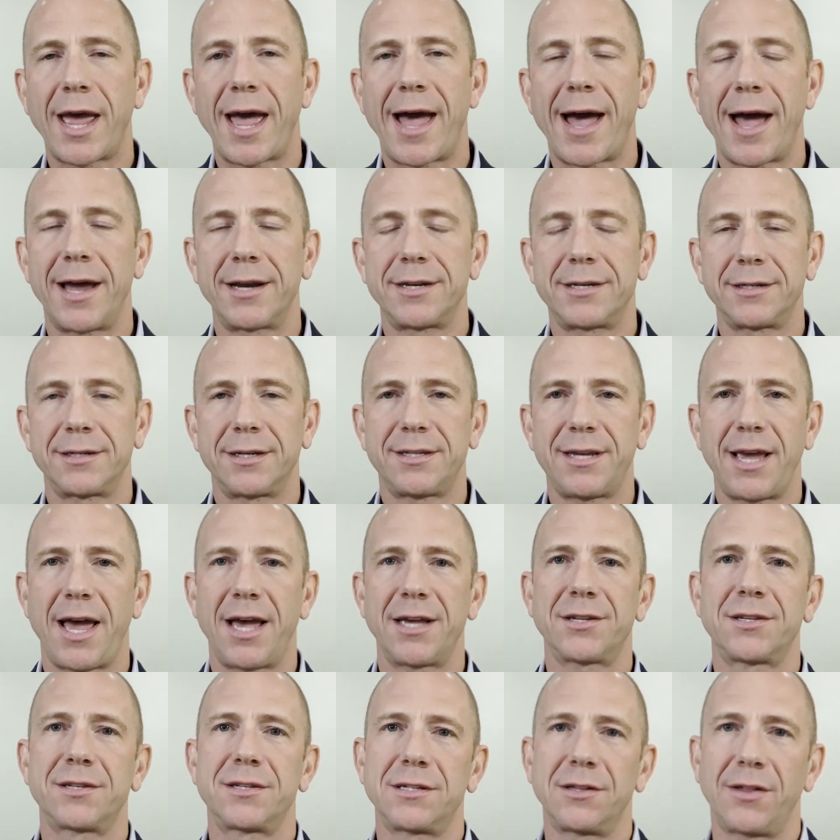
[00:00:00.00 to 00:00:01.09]
at
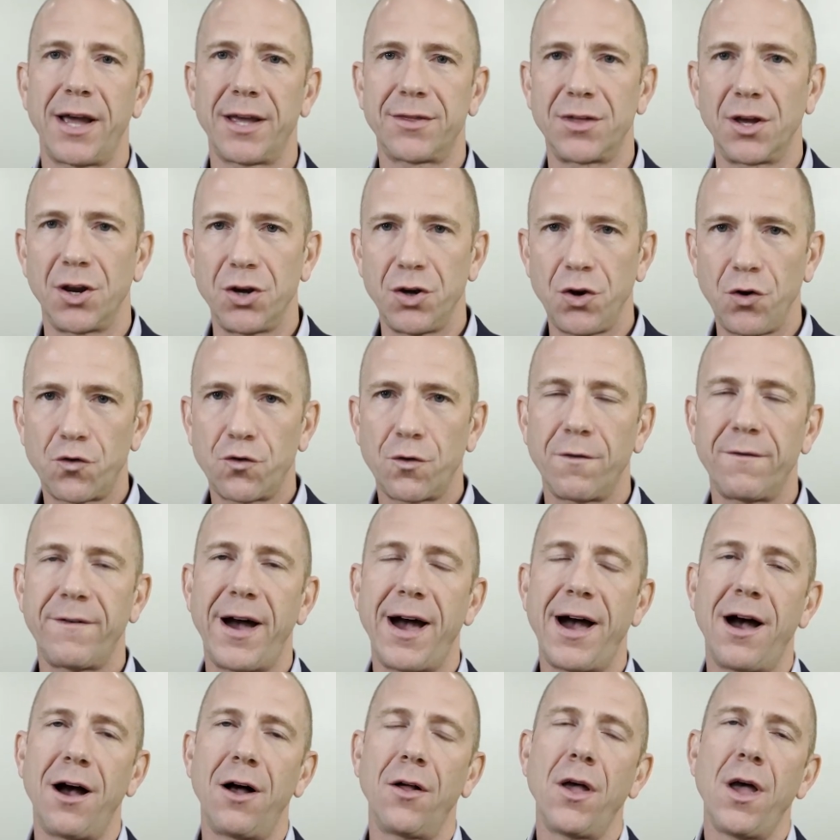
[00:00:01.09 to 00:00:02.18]
tests like the
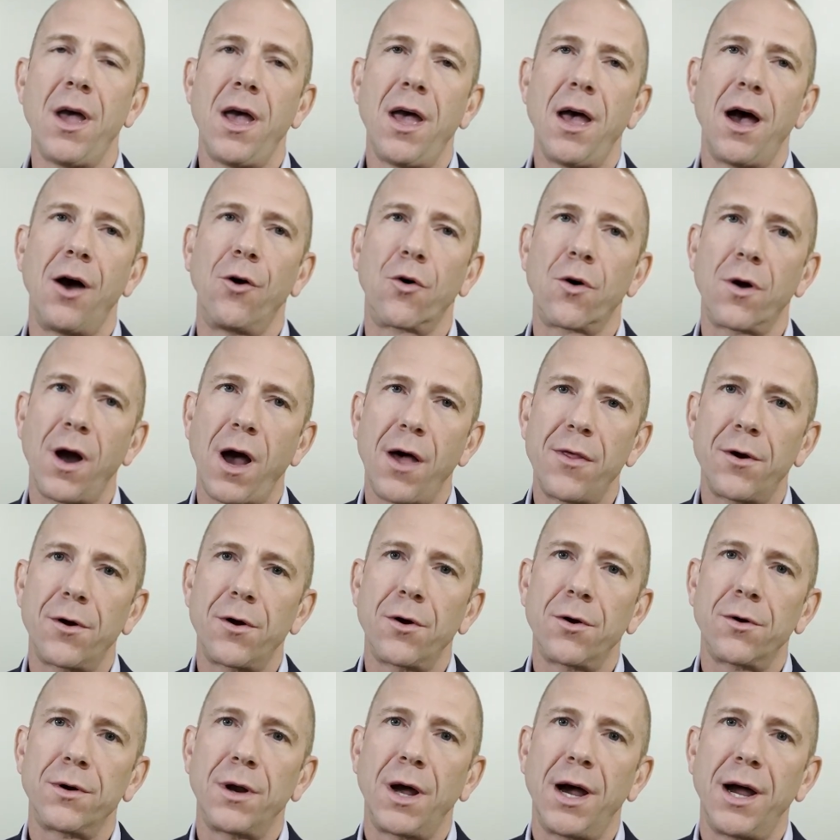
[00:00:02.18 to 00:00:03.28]
Nutrival or
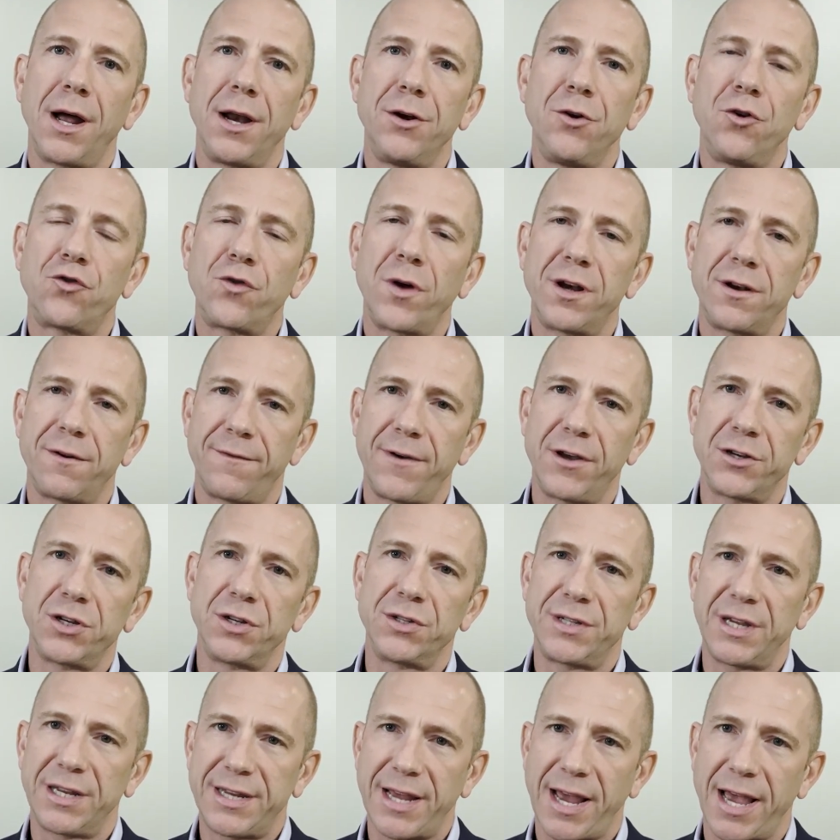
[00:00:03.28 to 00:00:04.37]
other nutrient
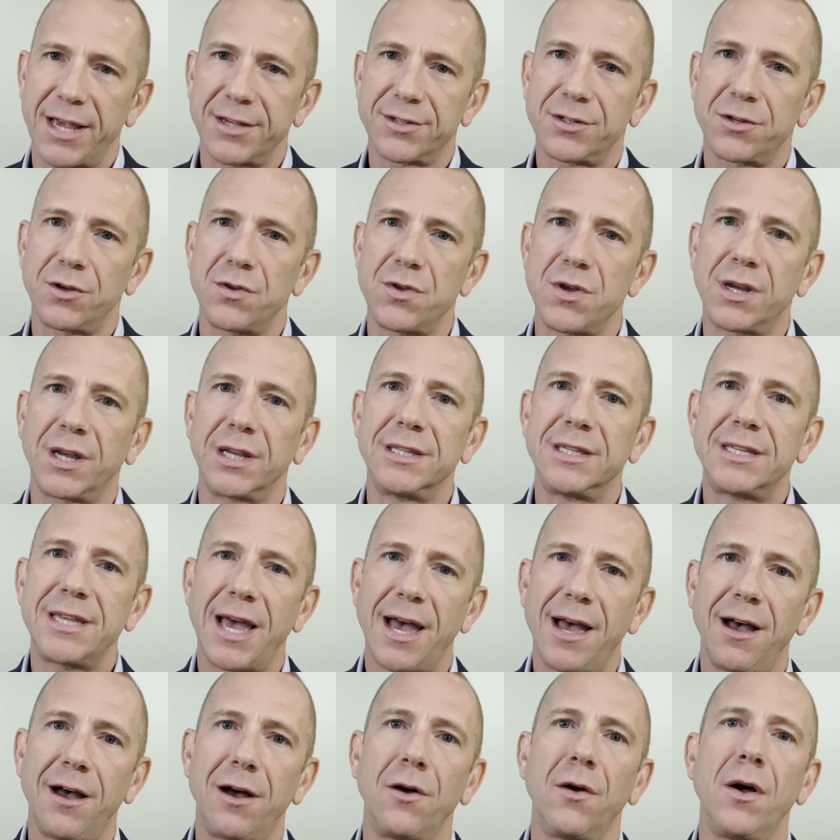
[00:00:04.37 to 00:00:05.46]
deficiency tests so you can
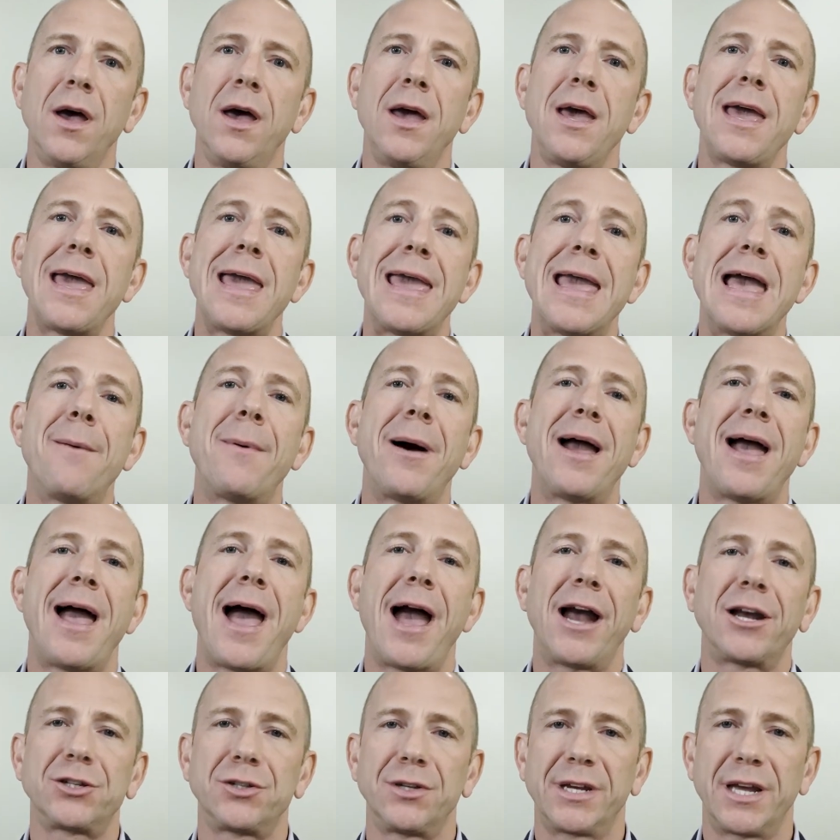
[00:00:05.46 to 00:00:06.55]
tell, am I
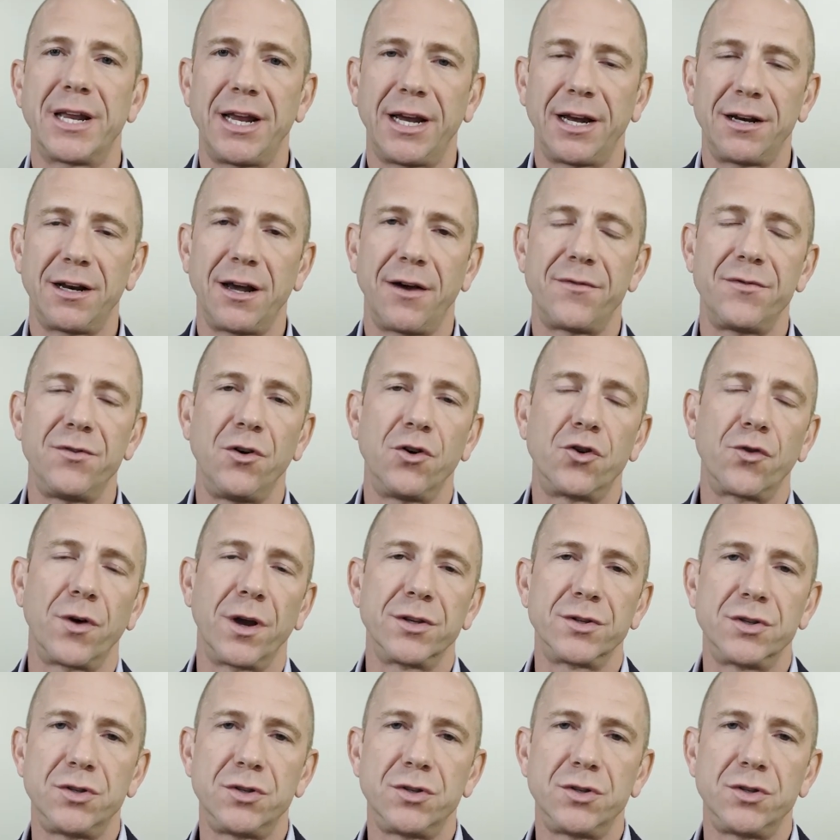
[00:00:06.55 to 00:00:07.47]
actually getting enough nutrients?